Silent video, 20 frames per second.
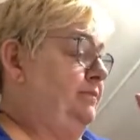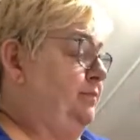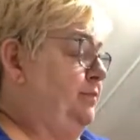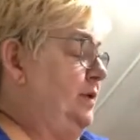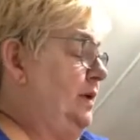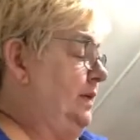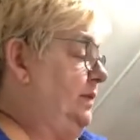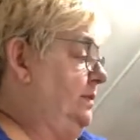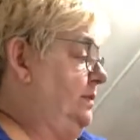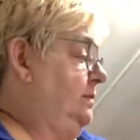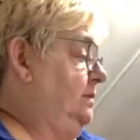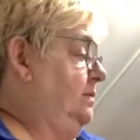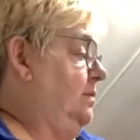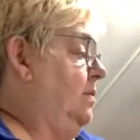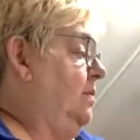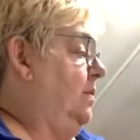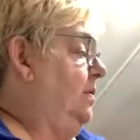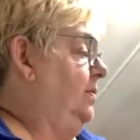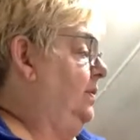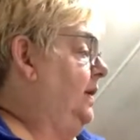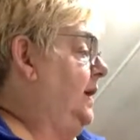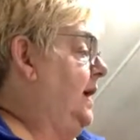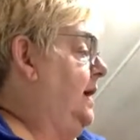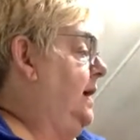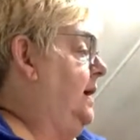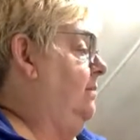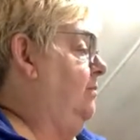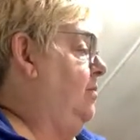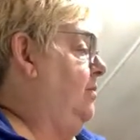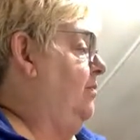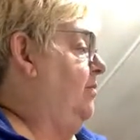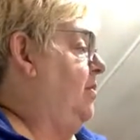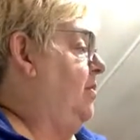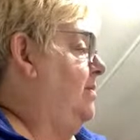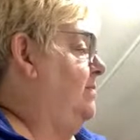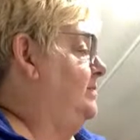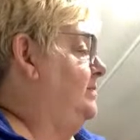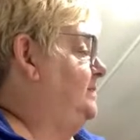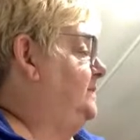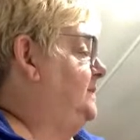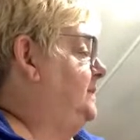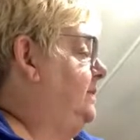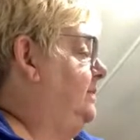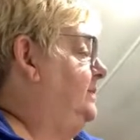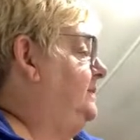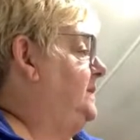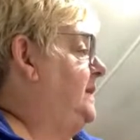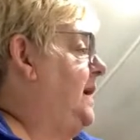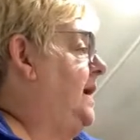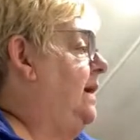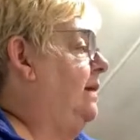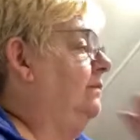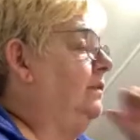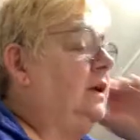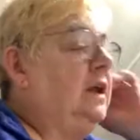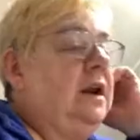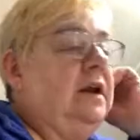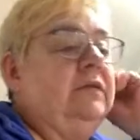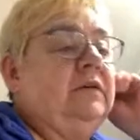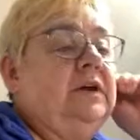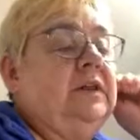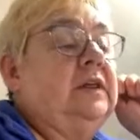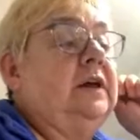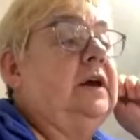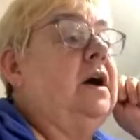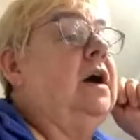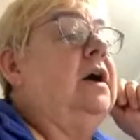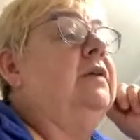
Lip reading: with all the camera problems that I was having and everything.